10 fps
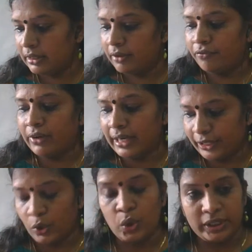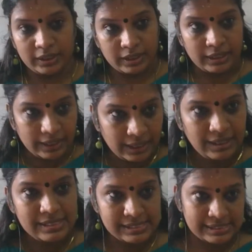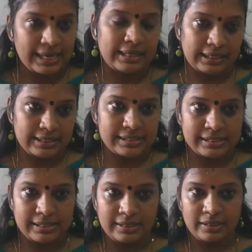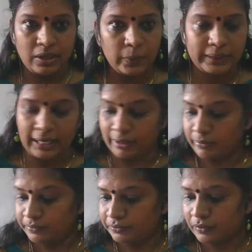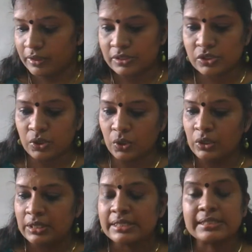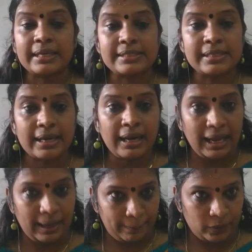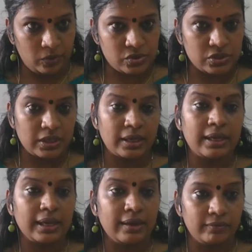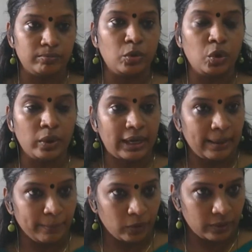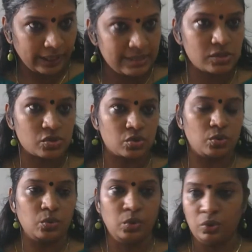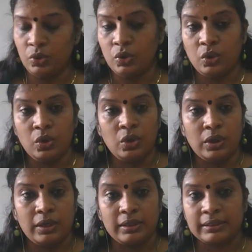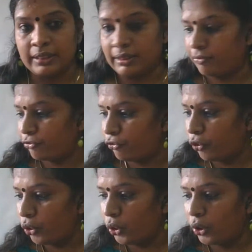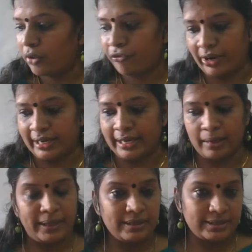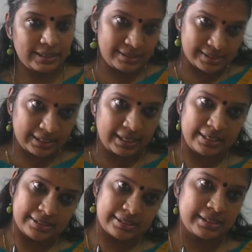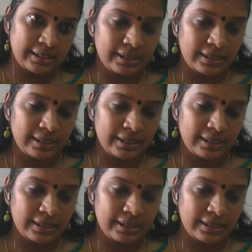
word order in a sentence. Okay. So structural approach give more importance to the 4 fundamental skills